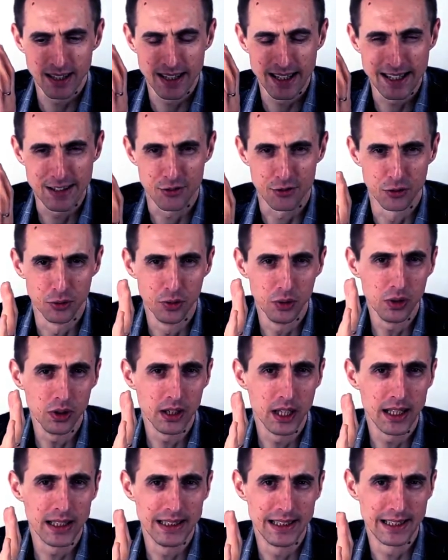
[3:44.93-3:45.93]
it's
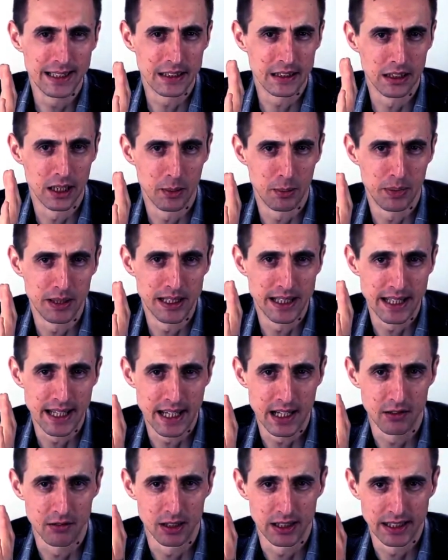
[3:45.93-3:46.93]
all a little up in the
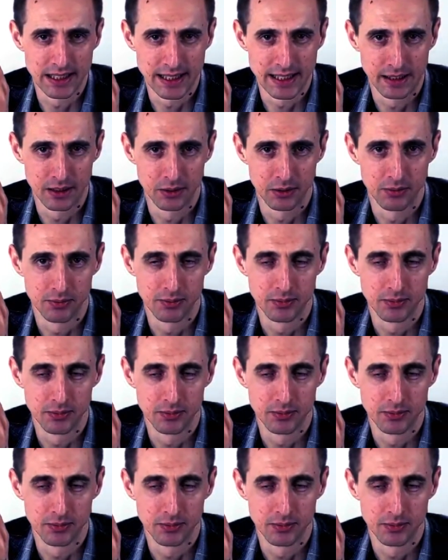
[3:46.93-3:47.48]
air right now.